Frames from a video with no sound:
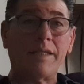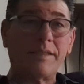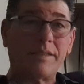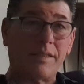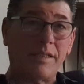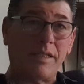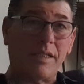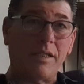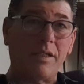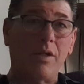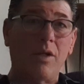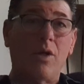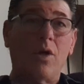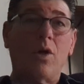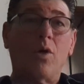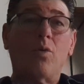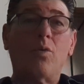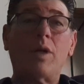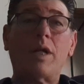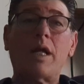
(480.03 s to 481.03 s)
see
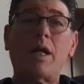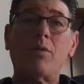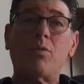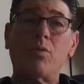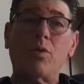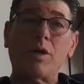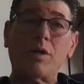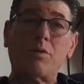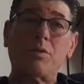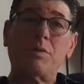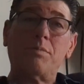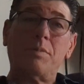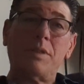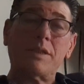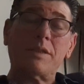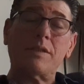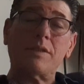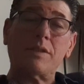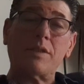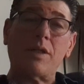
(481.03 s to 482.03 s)
when I work with
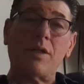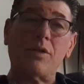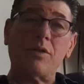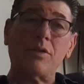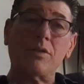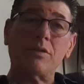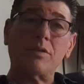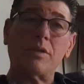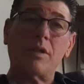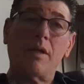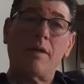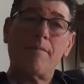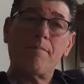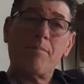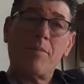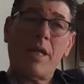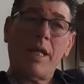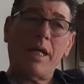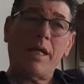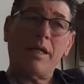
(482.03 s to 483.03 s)
business owners,
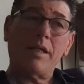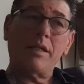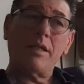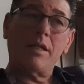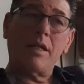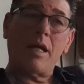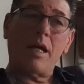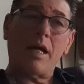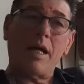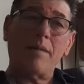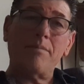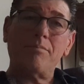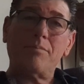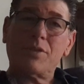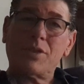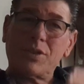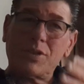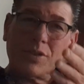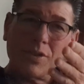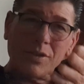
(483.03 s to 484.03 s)
and I'm
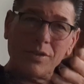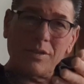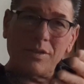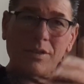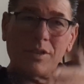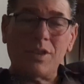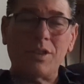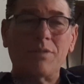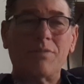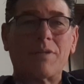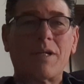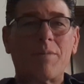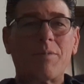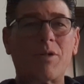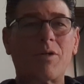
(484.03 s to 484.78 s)
certain you've come